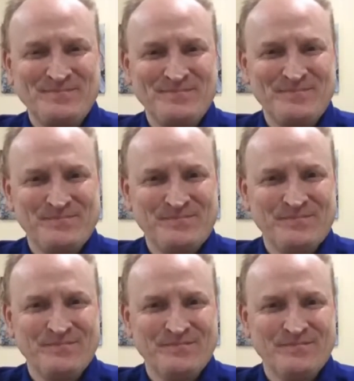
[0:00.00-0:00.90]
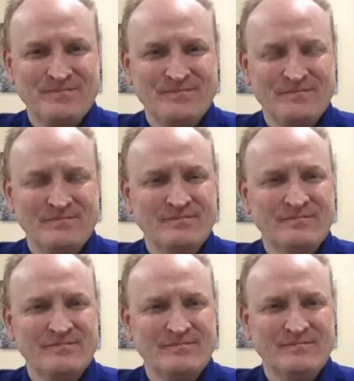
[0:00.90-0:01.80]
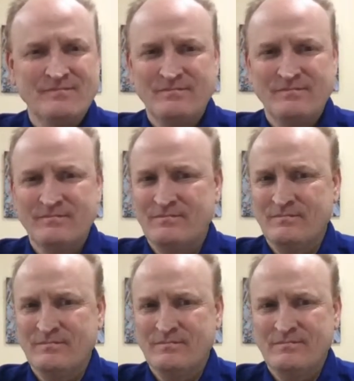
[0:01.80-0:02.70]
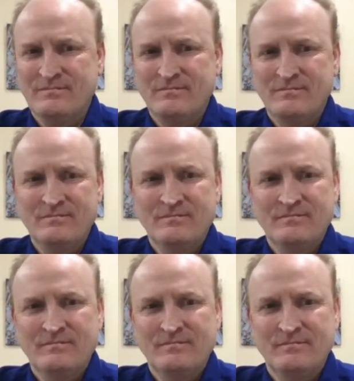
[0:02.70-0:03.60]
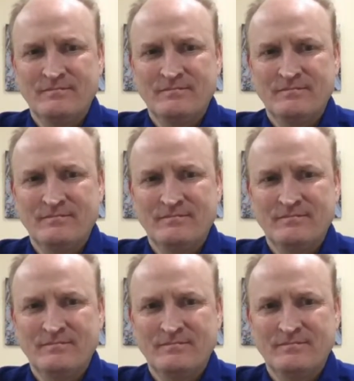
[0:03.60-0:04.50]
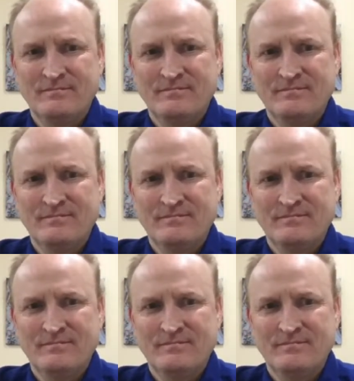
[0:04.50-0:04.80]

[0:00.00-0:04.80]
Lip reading: (silent)